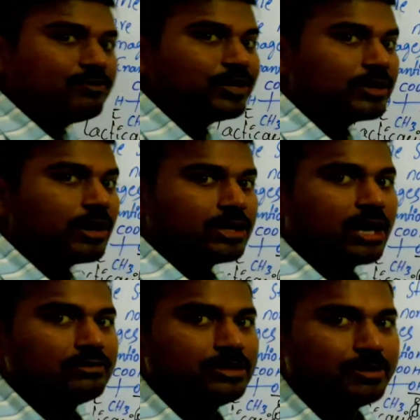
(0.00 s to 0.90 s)
will not
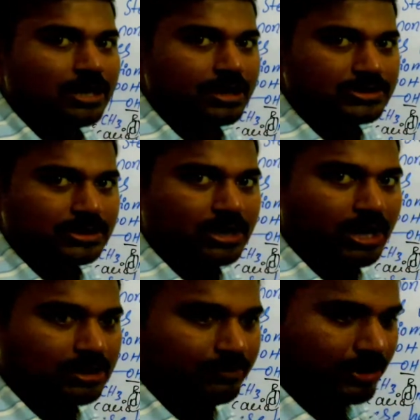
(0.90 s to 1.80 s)
have the biological
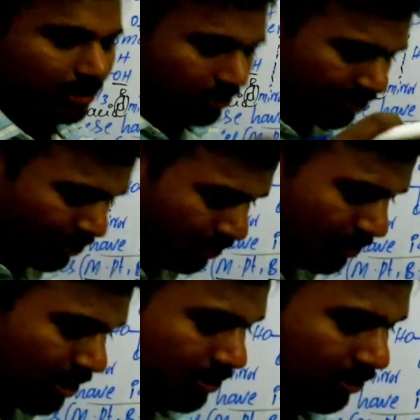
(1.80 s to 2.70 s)
activity. Due to
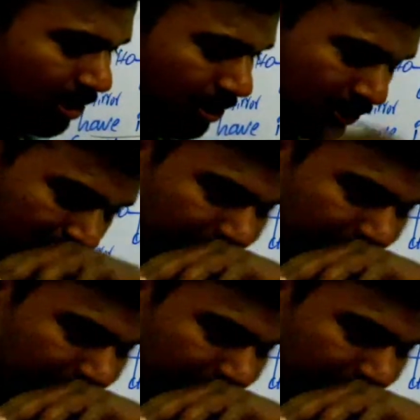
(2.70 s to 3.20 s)
that only,